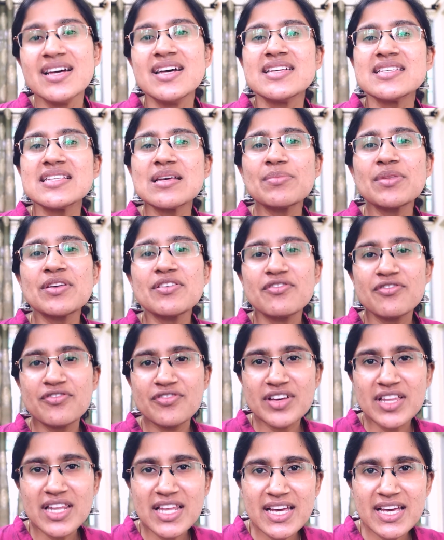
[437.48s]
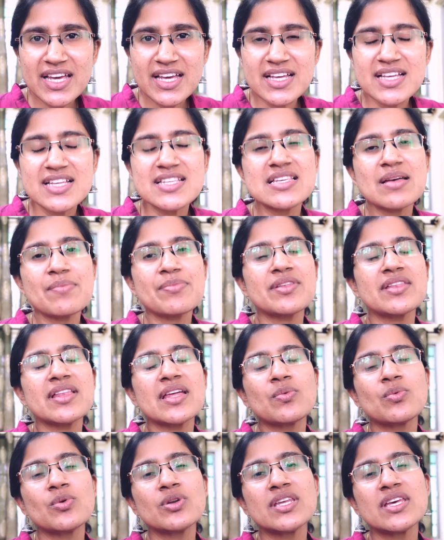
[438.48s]
Something filling, something
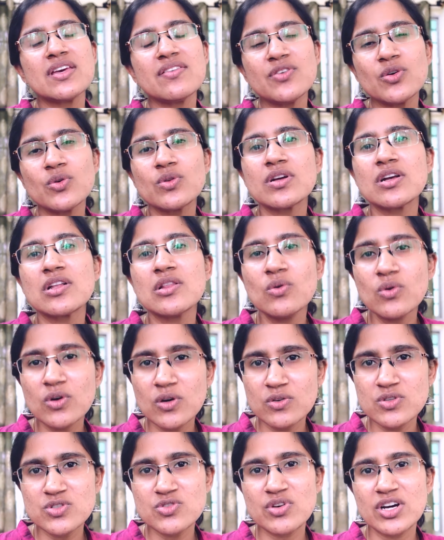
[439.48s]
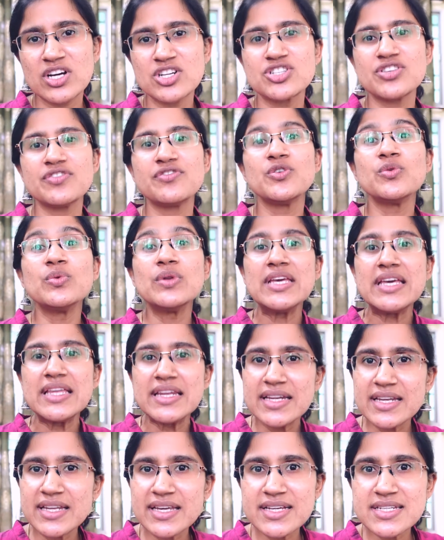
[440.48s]
that would give you the glucose rush if you
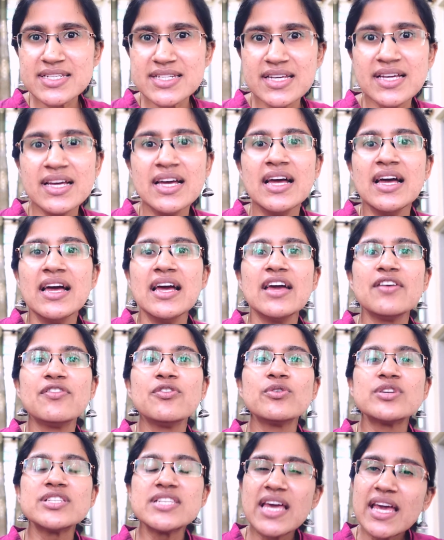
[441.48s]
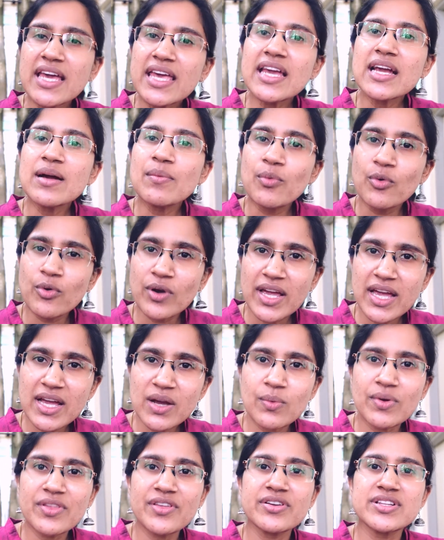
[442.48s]
needed it. If you're taking a
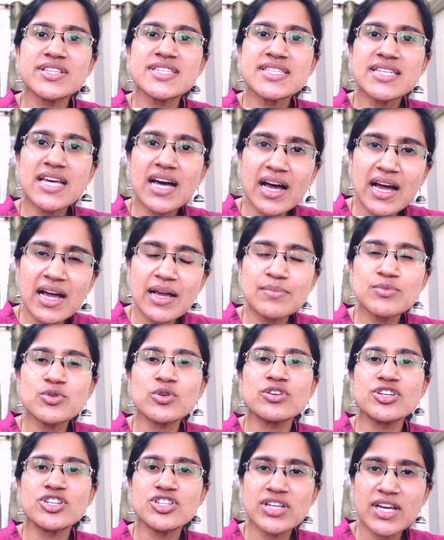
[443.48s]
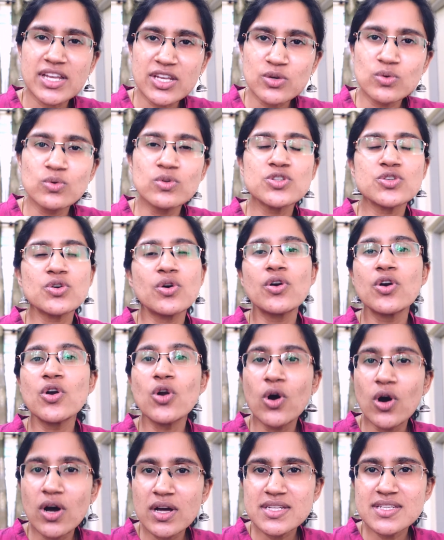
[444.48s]
break, whether it's timed or scheduled or
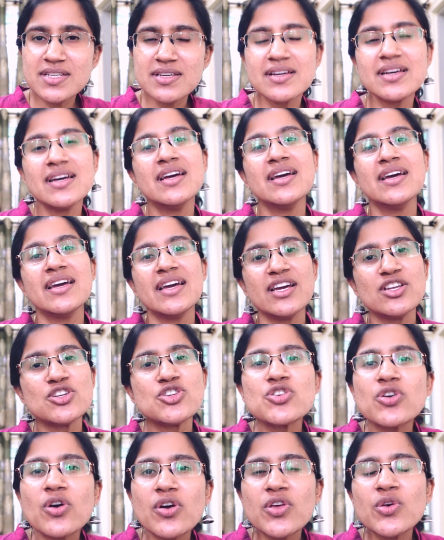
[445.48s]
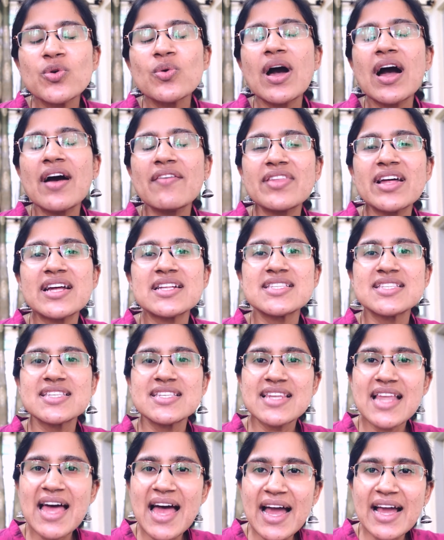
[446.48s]
not, ensure you have that
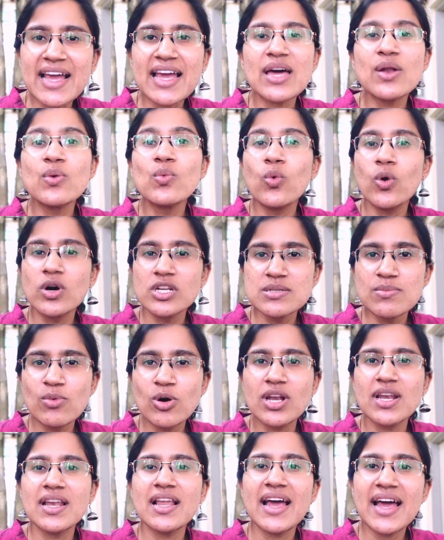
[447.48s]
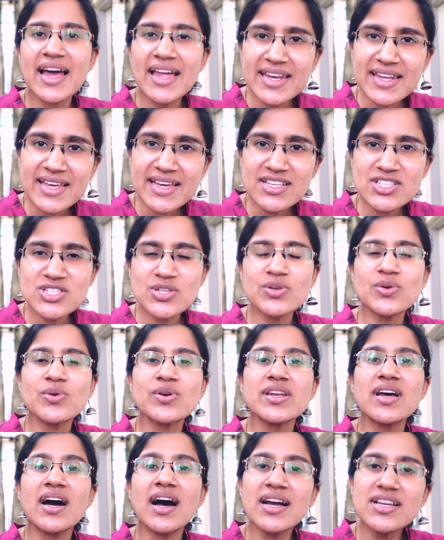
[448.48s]
snack and water bottle handy so you
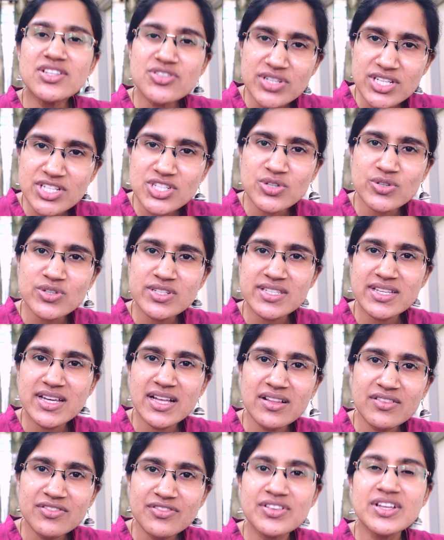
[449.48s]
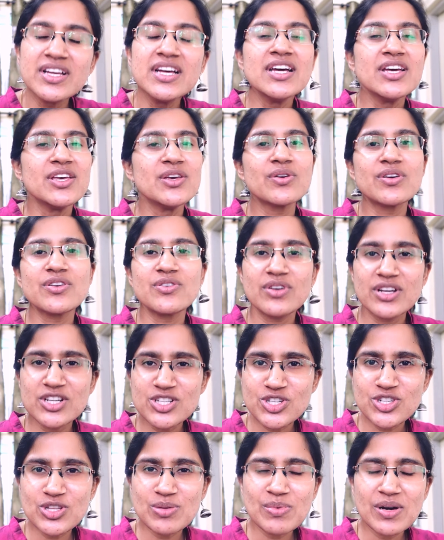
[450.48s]
can hydrate yourself, you can
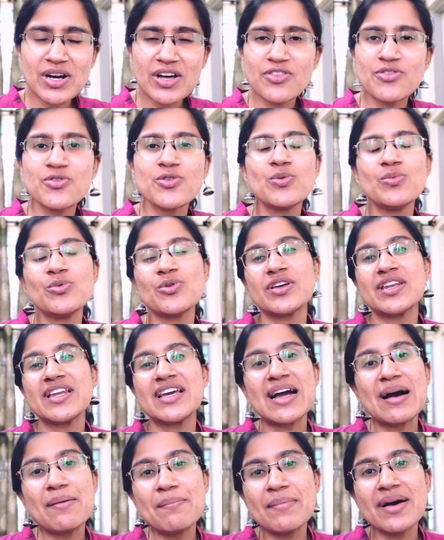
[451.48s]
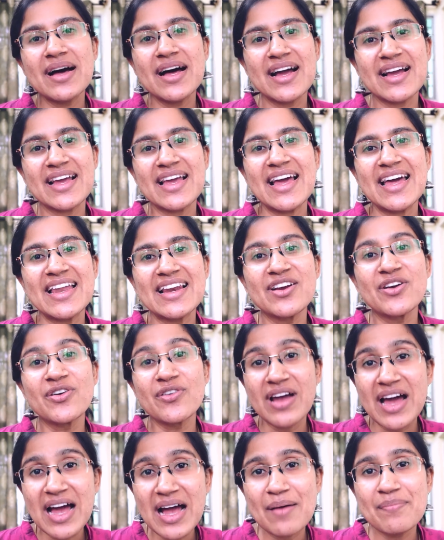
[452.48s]
rush to the bathroom, you can come back and
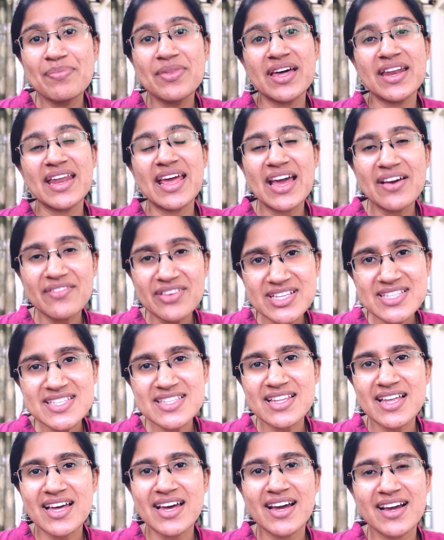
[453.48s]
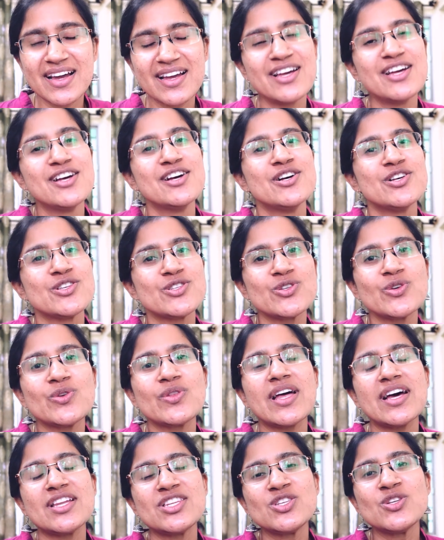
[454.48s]
grab that heavy snack so
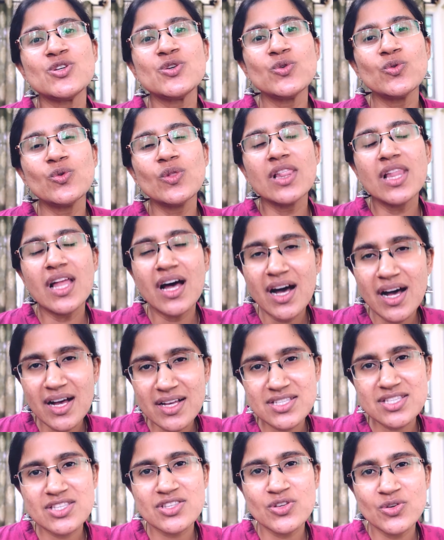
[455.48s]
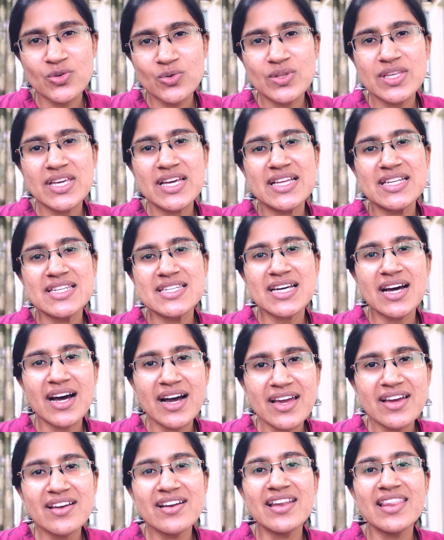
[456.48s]
that you last through the
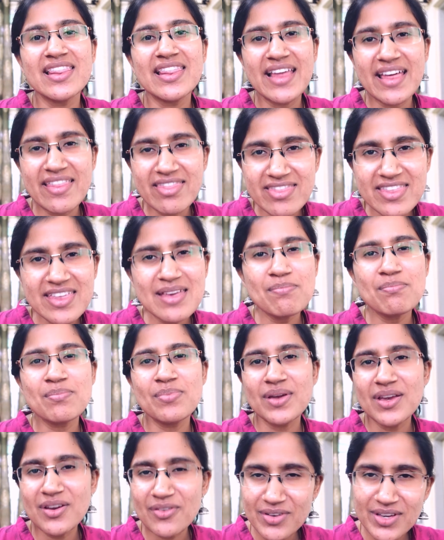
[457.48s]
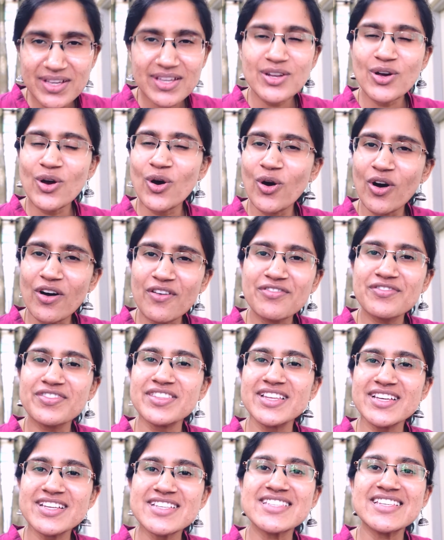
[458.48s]
entire lengthy period
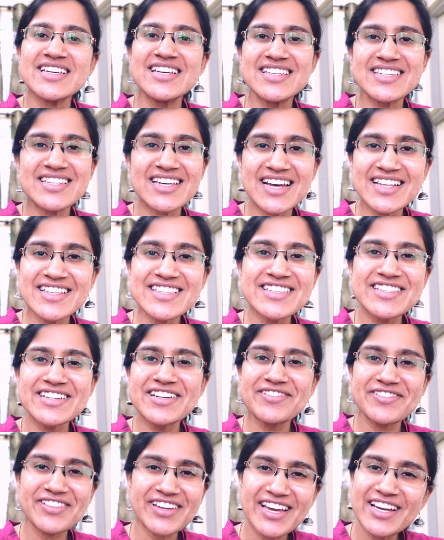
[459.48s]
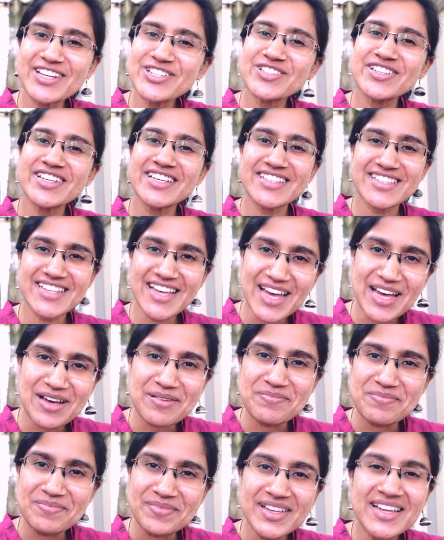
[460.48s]
of this intense certification
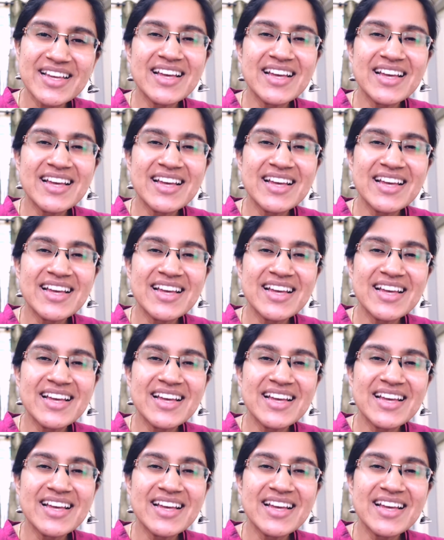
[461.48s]
exam.